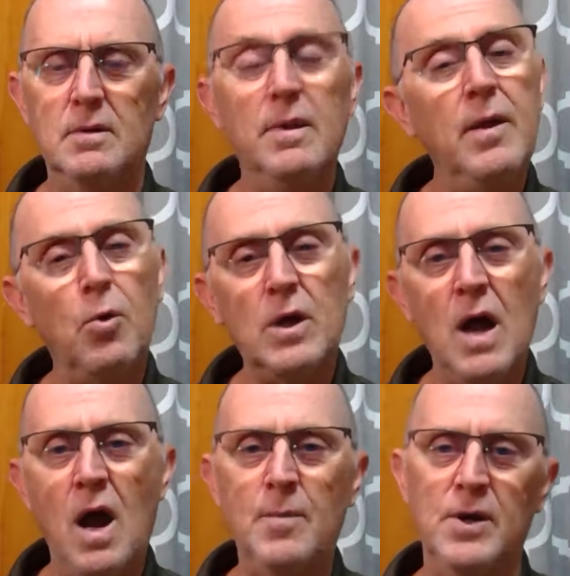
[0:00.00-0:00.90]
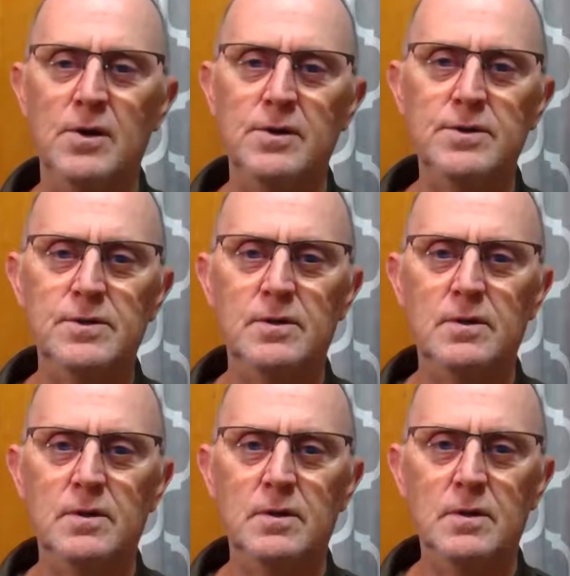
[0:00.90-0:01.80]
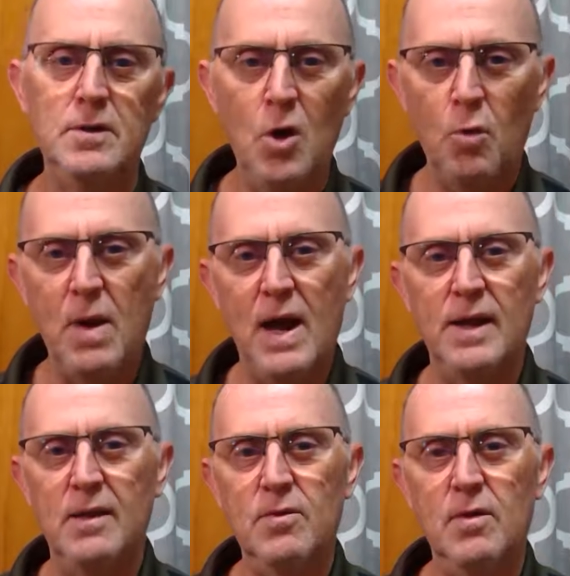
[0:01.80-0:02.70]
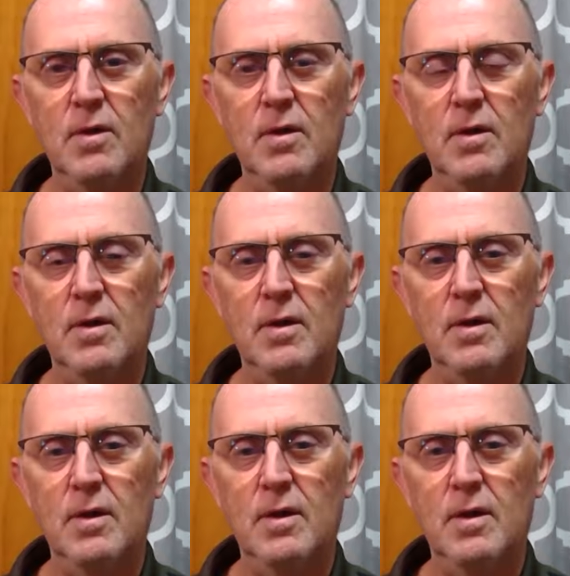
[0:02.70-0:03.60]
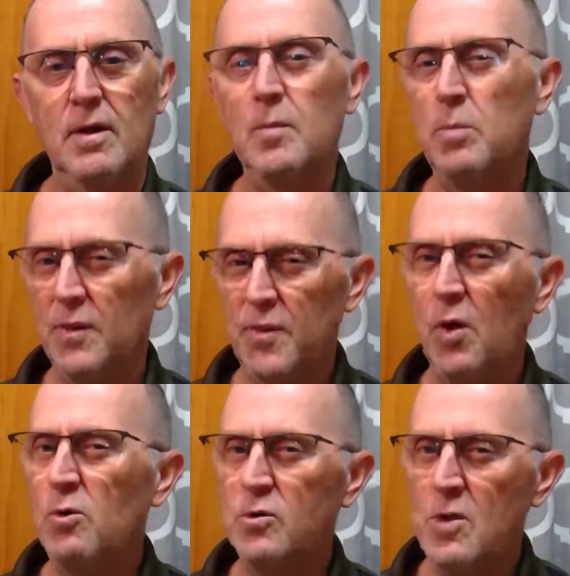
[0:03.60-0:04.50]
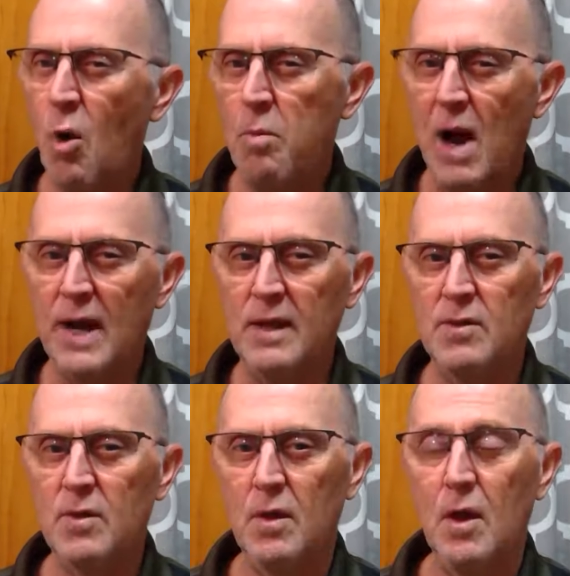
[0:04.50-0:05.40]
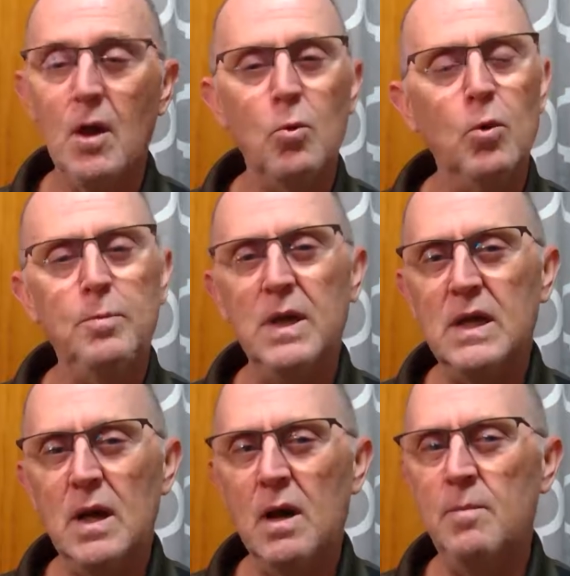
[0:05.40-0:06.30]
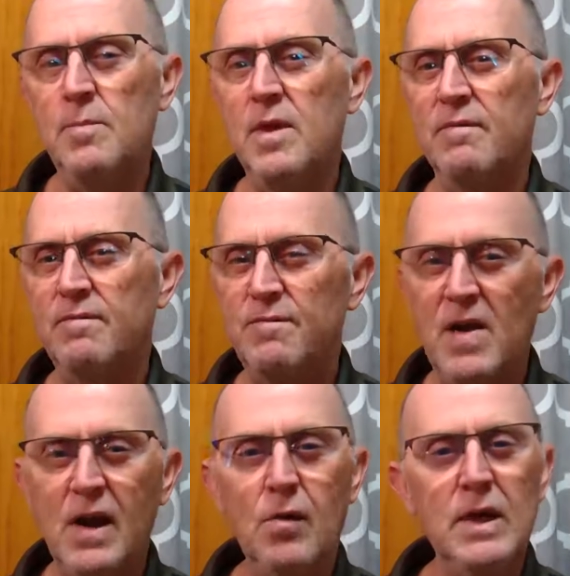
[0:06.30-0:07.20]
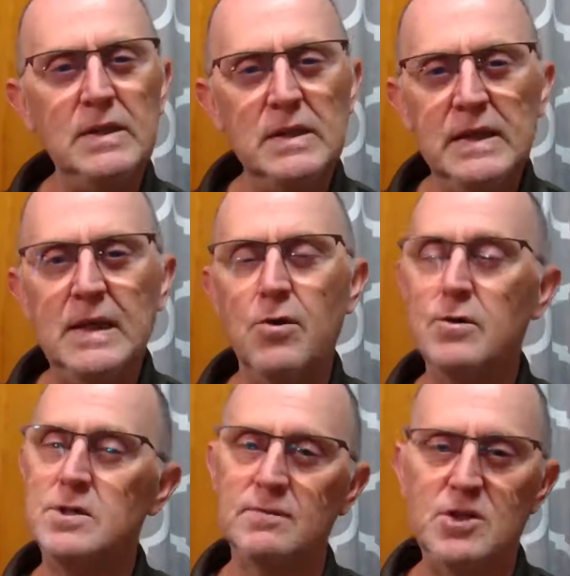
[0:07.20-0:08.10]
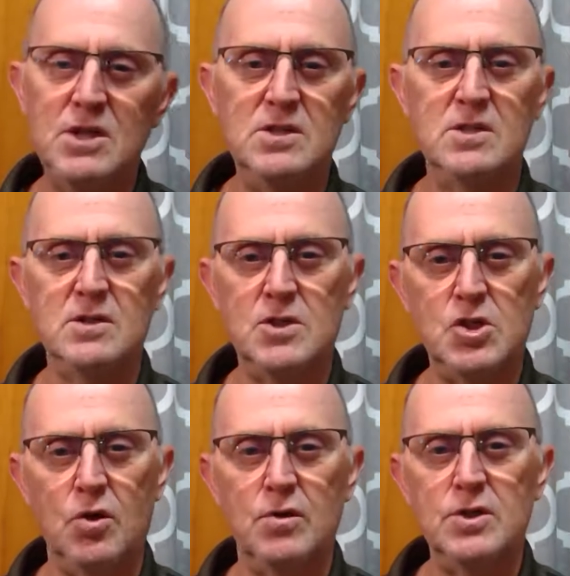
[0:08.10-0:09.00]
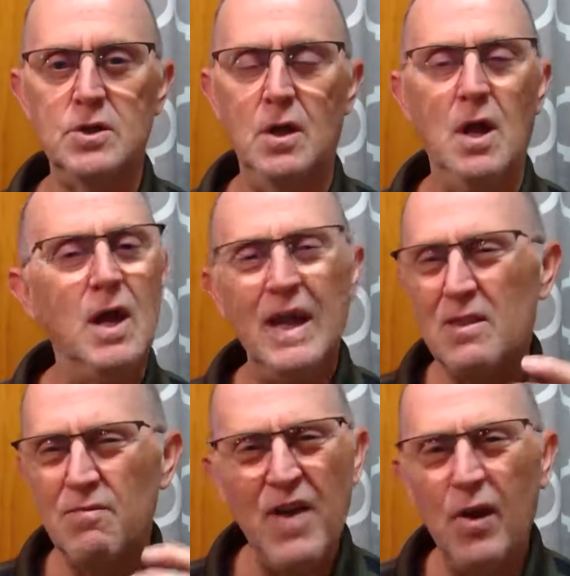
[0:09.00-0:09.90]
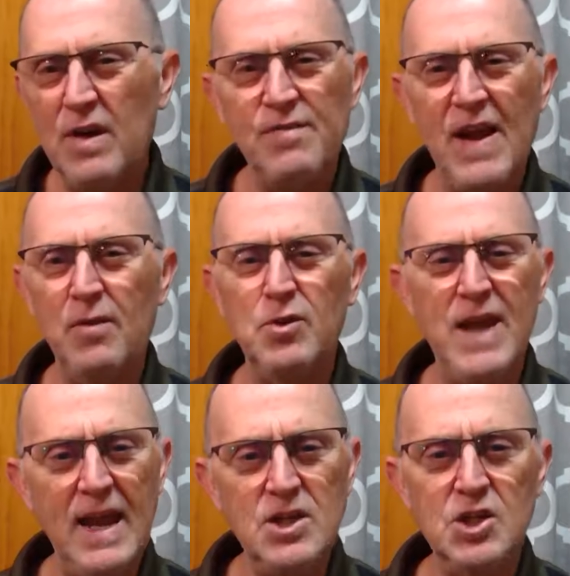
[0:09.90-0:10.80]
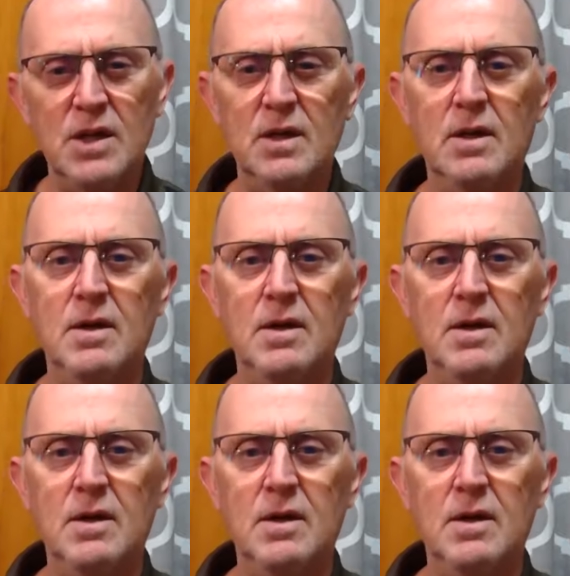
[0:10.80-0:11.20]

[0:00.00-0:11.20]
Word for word: They were commoners, nobodies. But those nobodies would become the very leaders of Jesus' church, its very foundation.